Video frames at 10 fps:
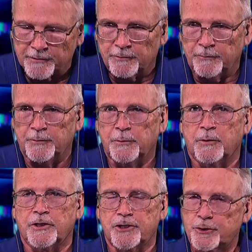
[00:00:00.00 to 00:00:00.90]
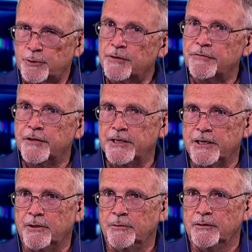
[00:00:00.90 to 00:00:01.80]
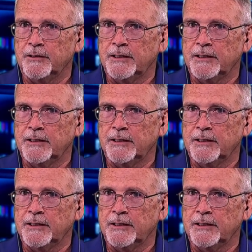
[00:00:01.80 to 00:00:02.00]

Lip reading: So we want a short video.